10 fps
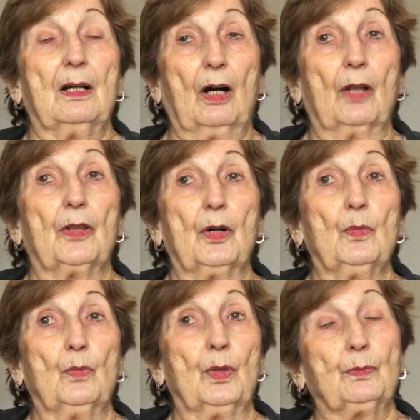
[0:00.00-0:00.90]

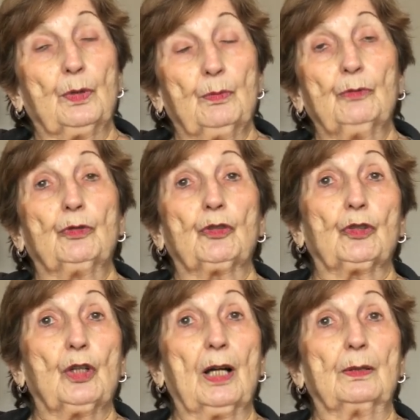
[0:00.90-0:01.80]
although when we moved to
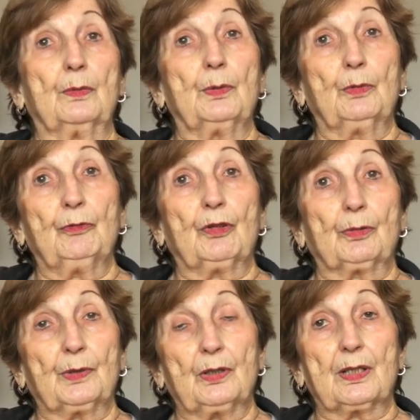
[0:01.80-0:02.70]
Chicago, we moved
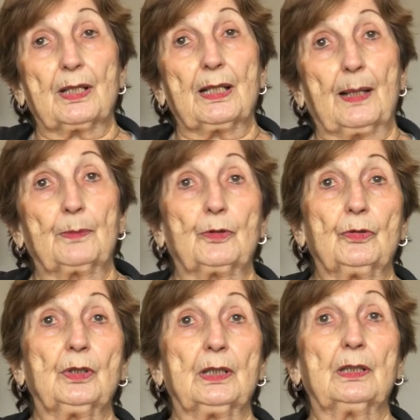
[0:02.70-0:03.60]
there because the
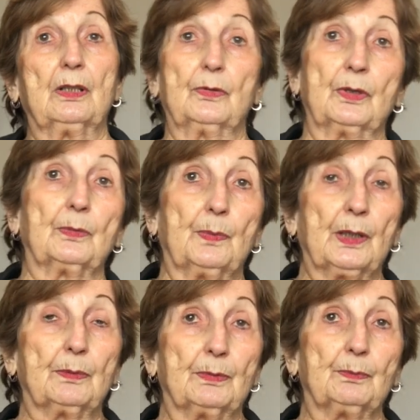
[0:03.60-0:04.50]
opportunity to own an
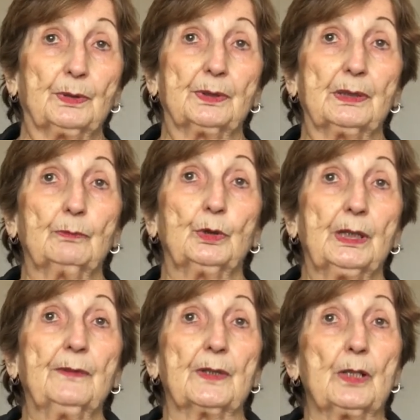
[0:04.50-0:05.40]
apartment building
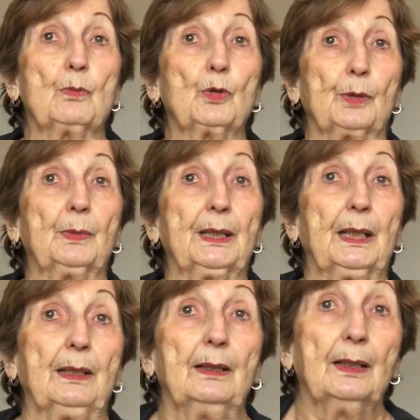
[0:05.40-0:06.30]
would give us more
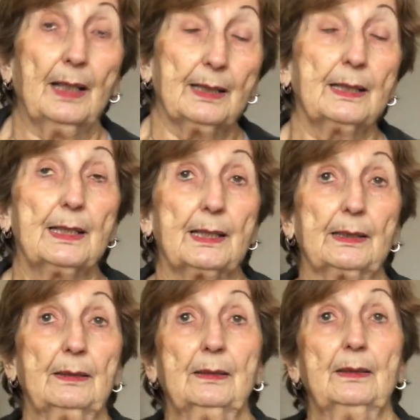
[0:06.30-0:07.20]
money. And it did.
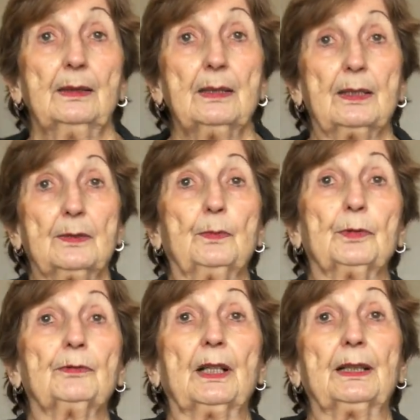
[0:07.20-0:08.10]
It did
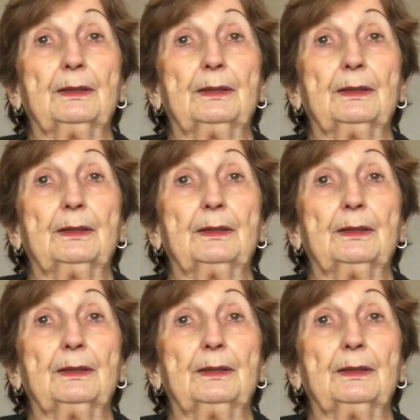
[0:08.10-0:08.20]
provide.